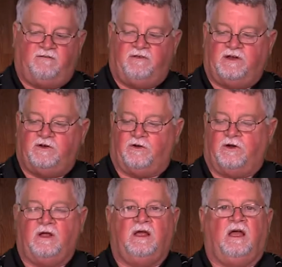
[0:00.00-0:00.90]
vendor.
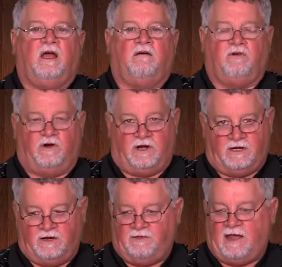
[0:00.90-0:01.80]
I've already
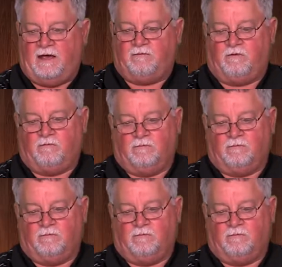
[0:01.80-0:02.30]
did that.